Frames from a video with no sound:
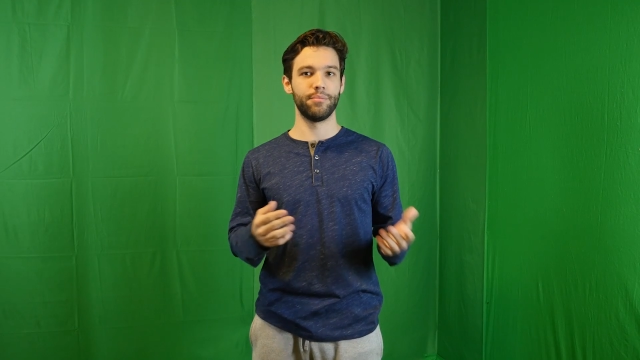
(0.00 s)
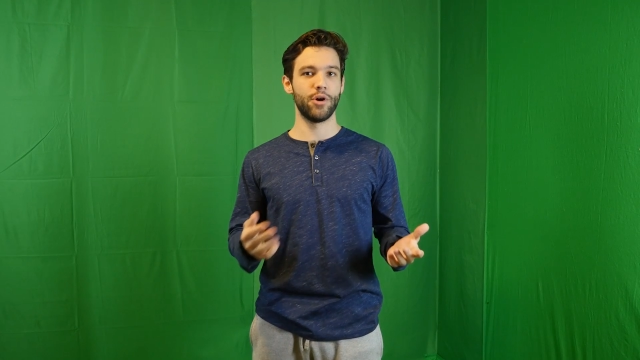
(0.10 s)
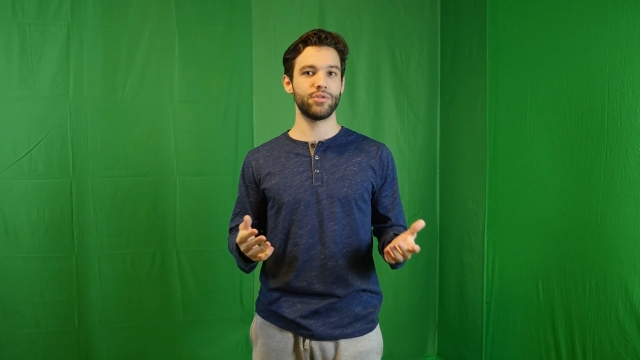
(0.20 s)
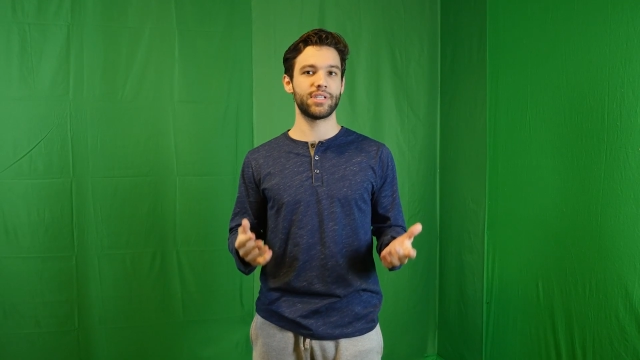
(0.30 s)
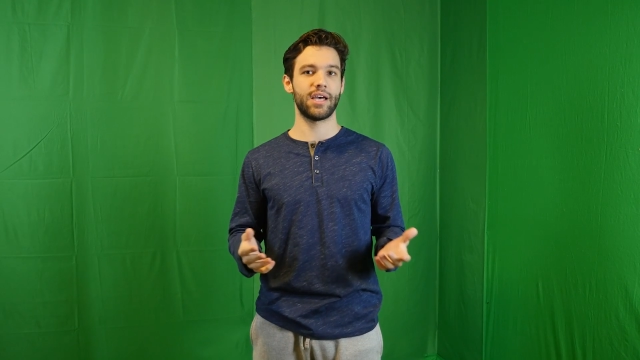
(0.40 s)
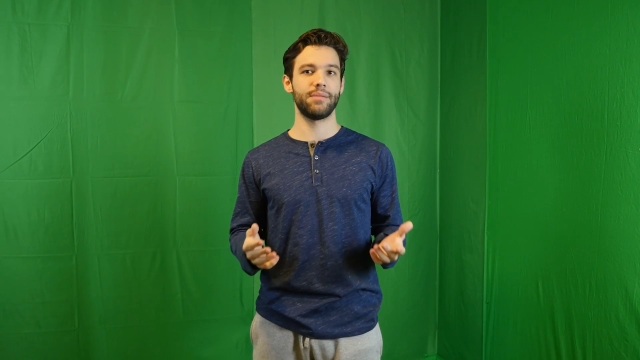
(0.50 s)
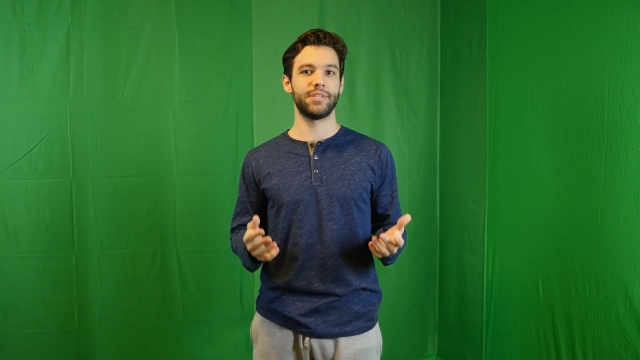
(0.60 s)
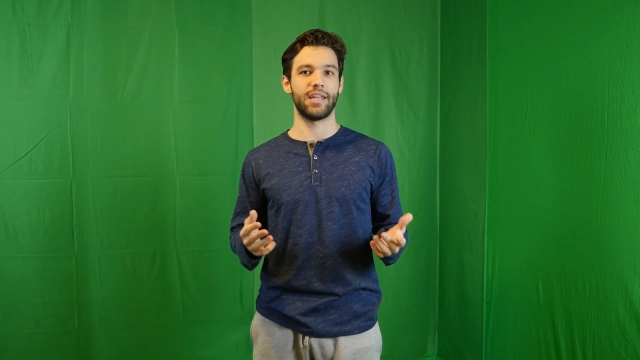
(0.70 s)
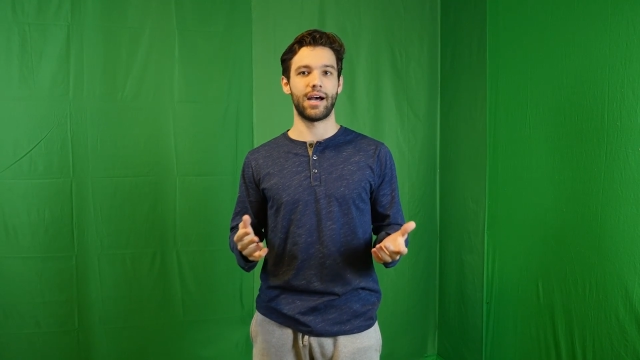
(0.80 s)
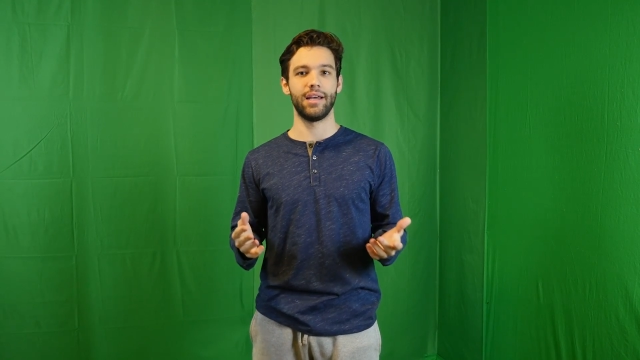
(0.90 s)
most
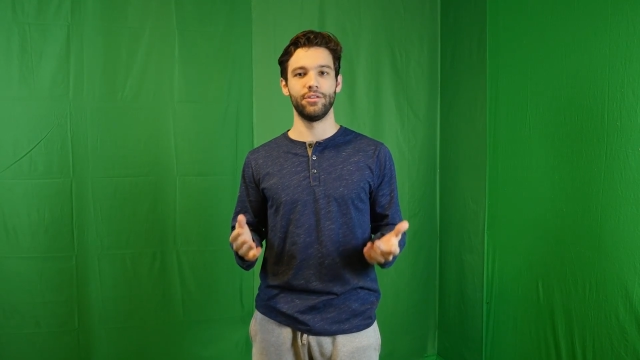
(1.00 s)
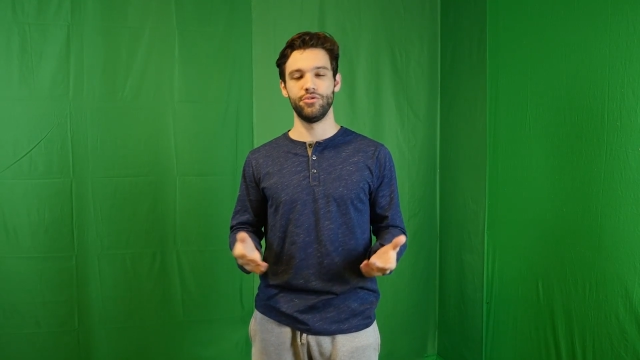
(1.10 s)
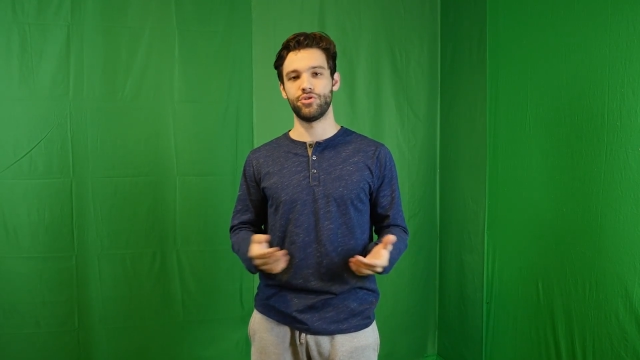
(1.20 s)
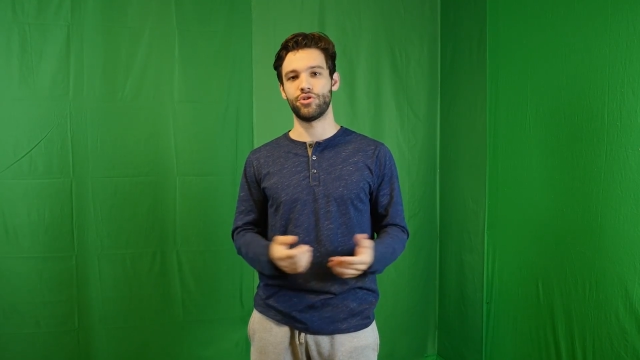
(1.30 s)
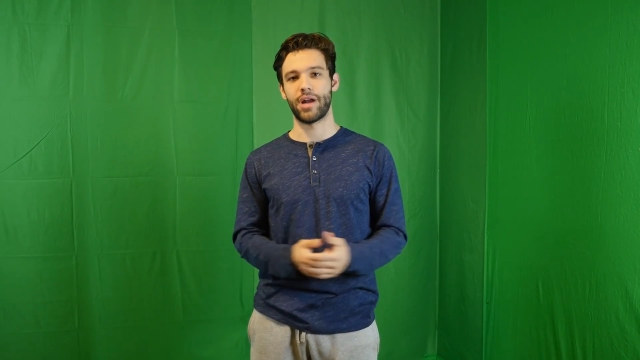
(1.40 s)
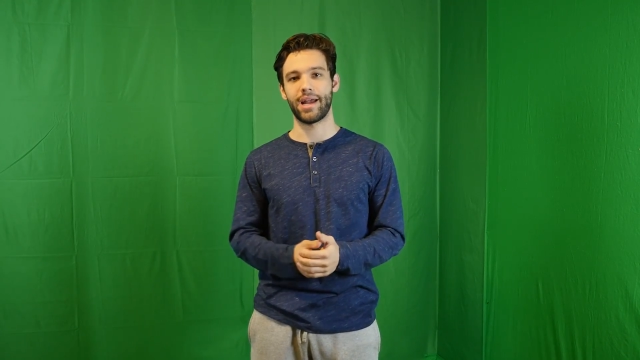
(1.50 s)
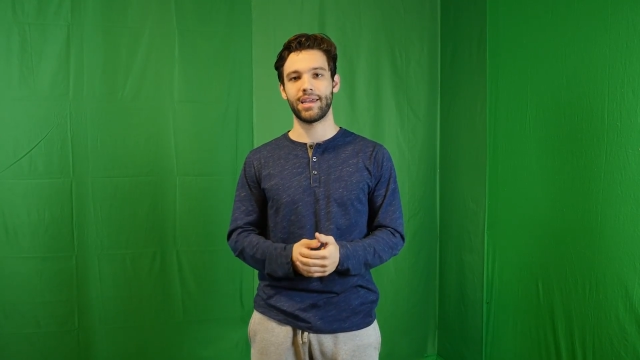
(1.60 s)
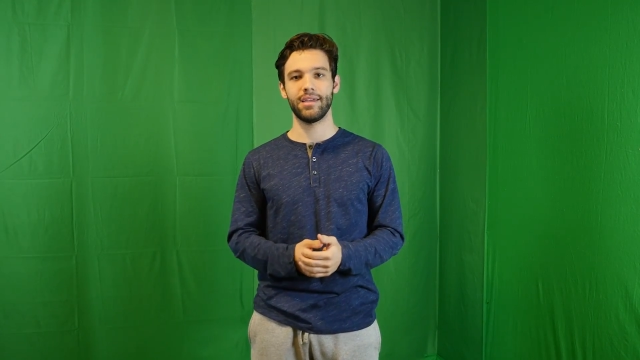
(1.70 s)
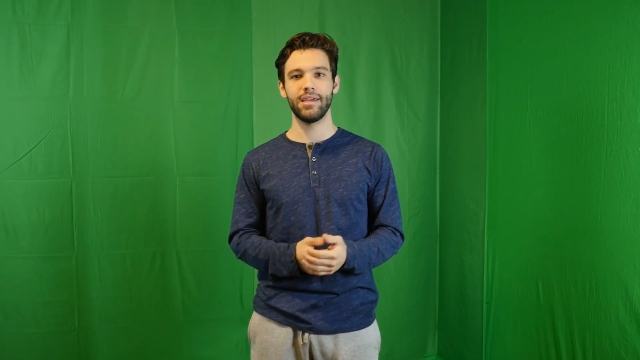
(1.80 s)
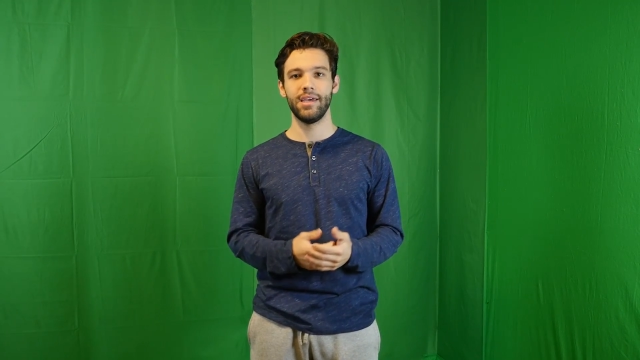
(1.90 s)
times that I lose
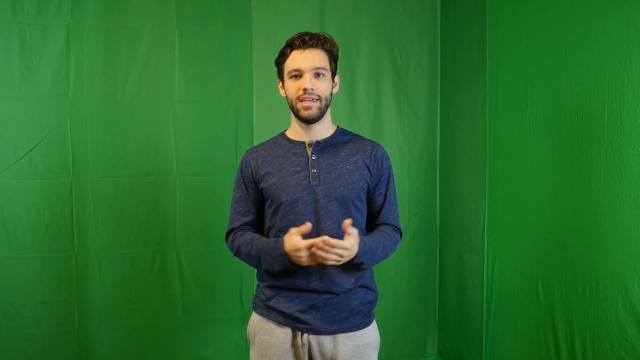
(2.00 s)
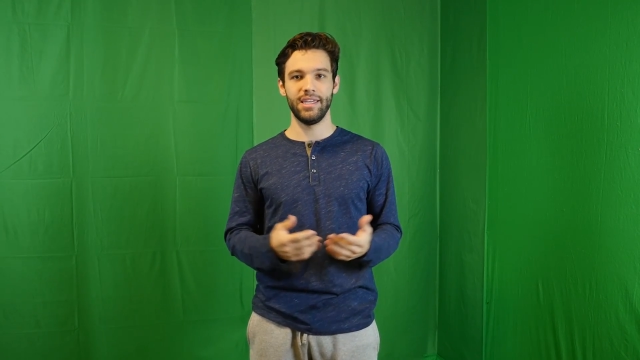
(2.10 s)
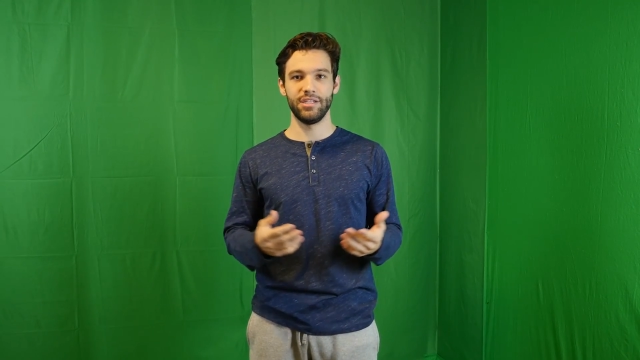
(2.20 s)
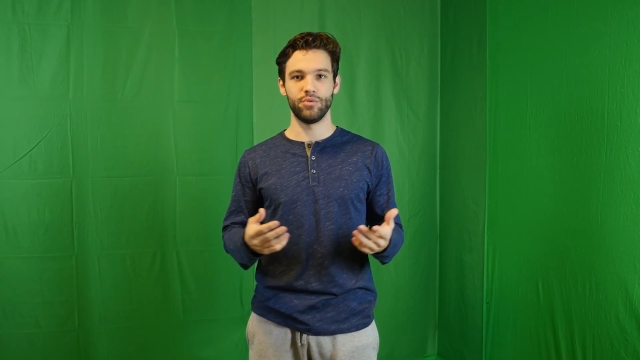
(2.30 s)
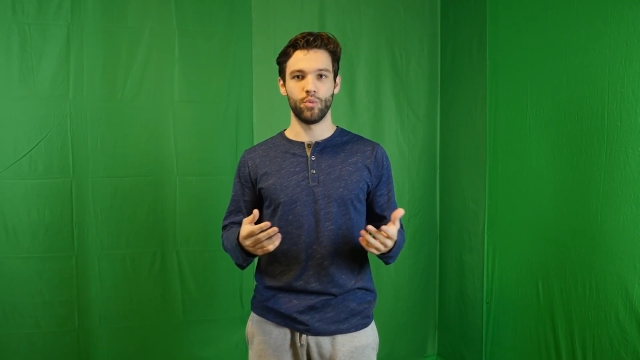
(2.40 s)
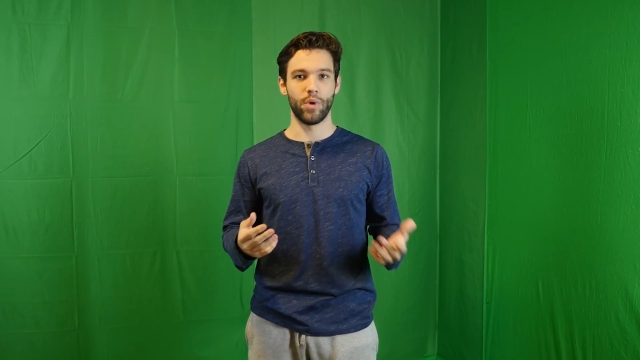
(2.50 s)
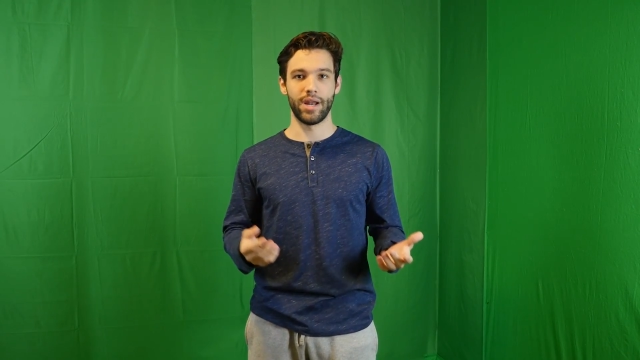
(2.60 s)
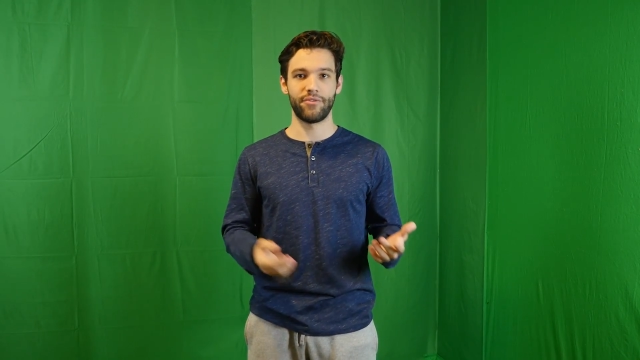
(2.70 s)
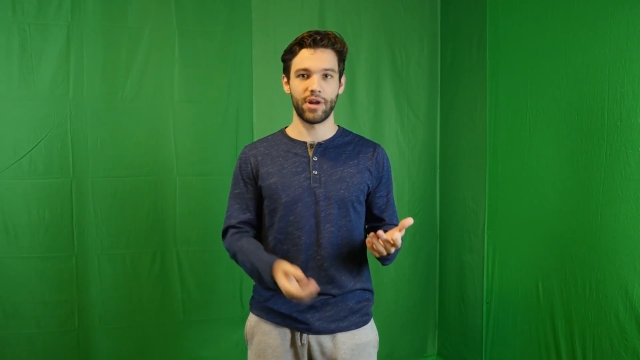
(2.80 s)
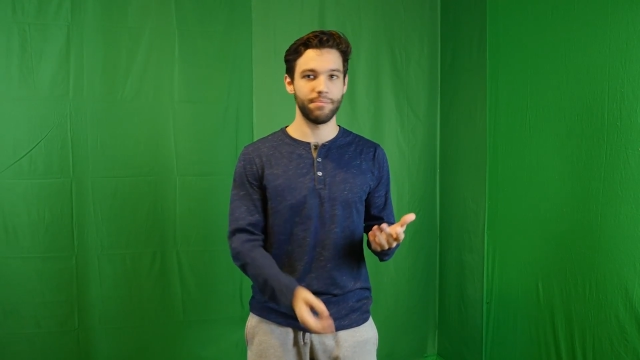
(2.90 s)
tracking is
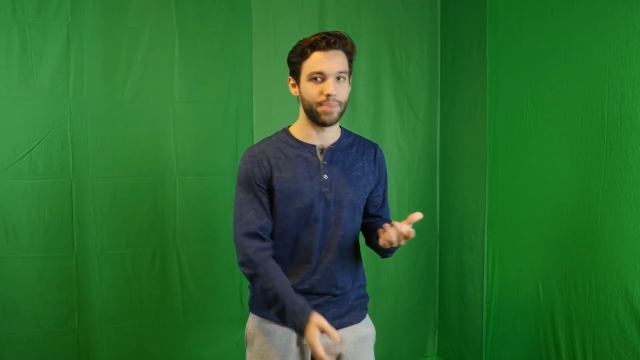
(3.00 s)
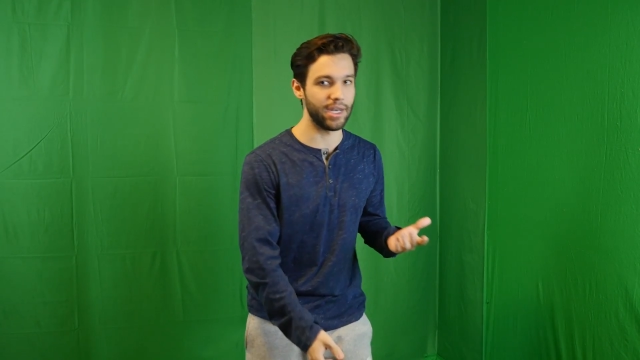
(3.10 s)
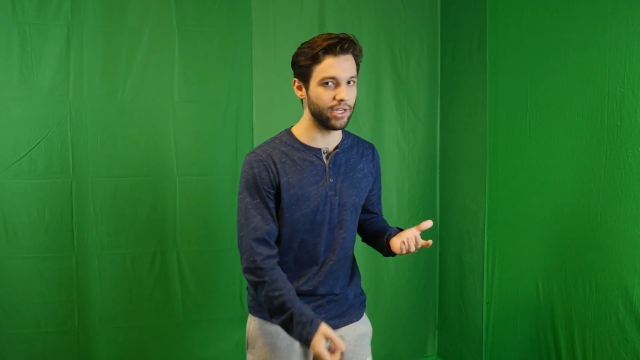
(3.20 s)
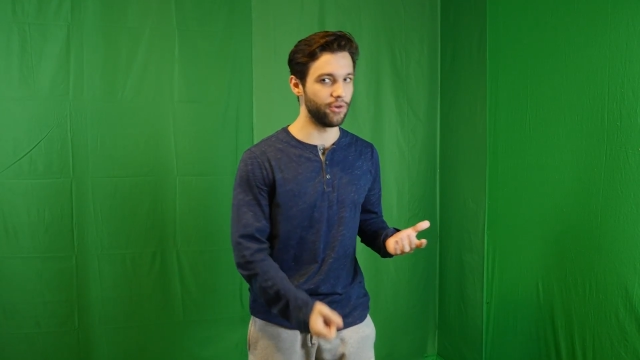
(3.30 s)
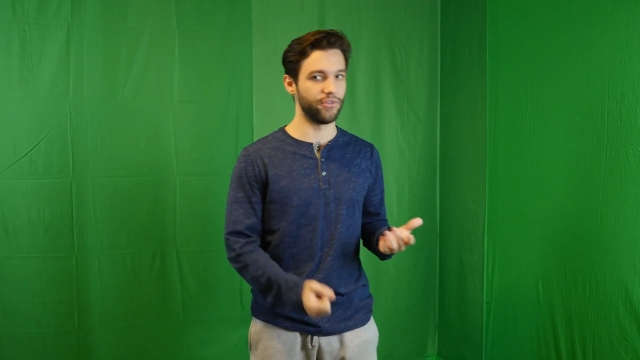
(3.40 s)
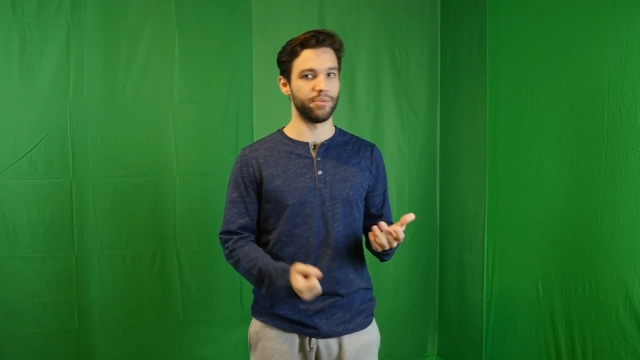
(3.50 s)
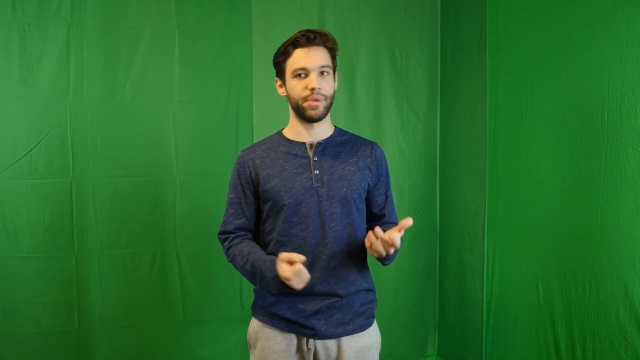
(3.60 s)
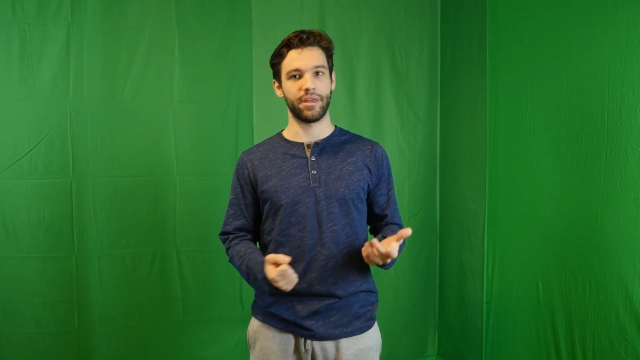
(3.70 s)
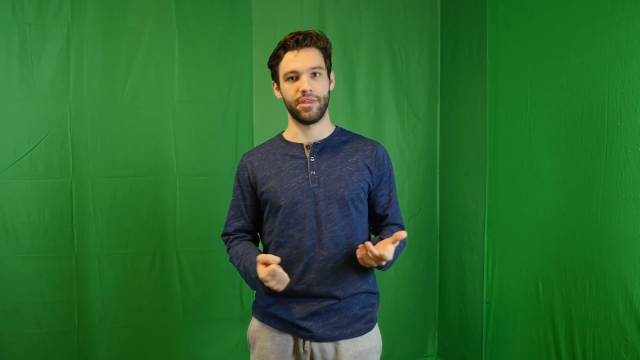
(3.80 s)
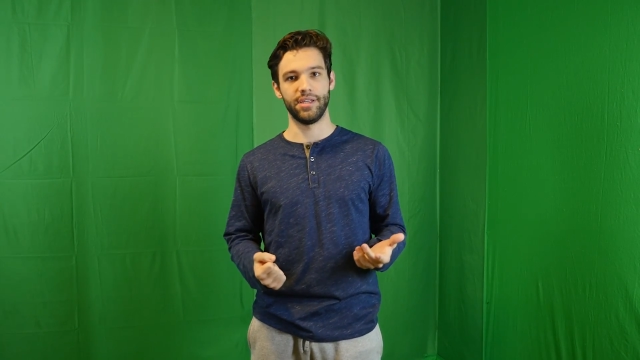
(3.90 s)
whenever I'm bending over to
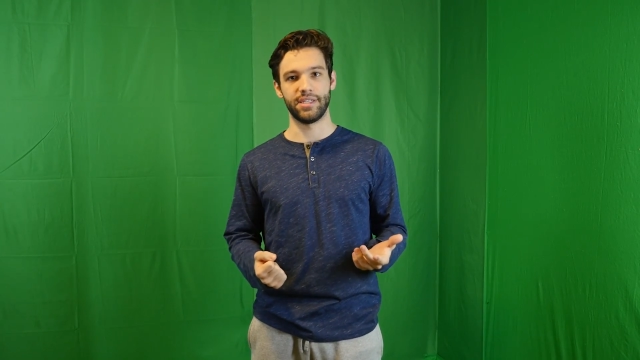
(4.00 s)
pick things